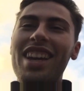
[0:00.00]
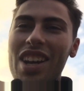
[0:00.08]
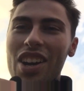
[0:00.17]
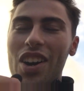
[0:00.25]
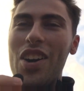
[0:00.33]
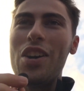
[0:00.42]

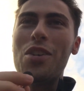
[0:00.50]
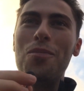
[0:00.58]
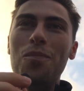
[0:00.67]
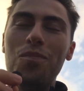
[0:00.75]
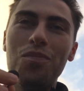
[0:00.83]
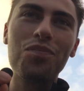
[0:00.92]

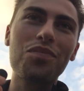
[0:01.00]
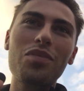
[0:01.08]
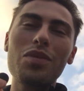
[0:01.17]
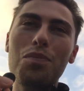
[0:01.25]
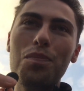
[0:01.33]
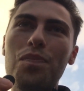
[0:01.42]
Um.
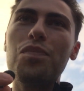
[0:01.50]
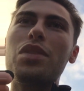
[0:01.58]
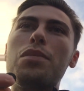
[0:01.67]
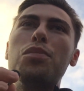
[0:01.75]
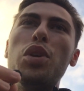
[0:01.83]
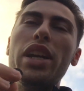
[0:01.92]

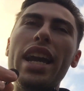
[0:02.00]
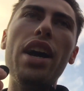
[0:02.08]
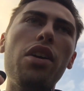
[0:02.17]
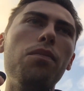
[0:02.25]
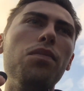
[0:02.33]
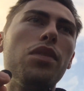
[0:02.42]
But yeah,
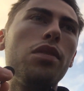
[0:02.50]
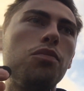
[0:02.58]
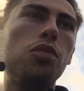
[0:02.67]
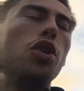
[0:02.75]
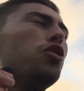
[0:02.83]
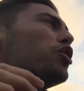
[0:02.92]
uh,
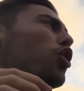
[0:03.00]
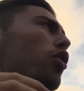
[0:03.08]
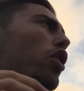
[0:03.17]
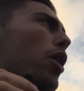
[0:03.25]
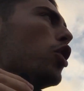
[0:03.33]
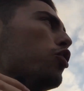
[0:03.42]
who's
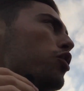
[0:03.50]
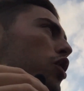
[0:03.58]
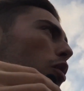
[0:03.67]
your uh, who's your